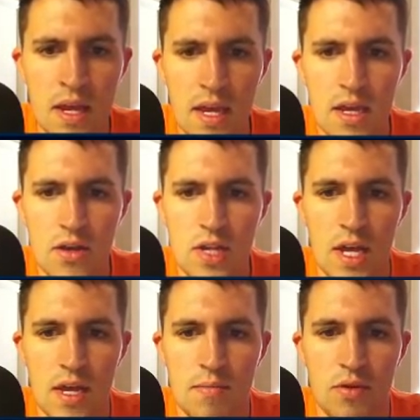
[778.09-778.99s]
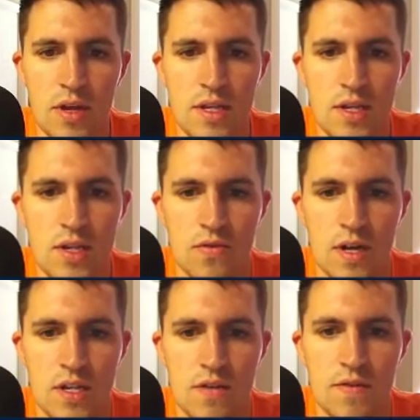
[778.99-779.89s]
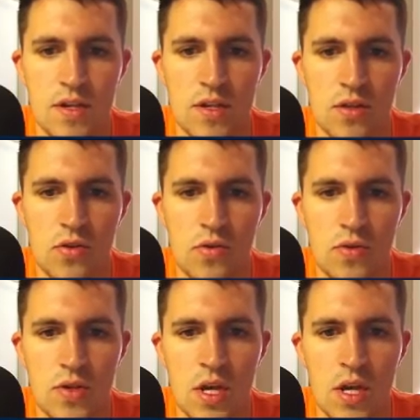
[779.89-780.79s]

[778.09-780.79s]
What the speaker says: he goes ahead and places the rest of his loons.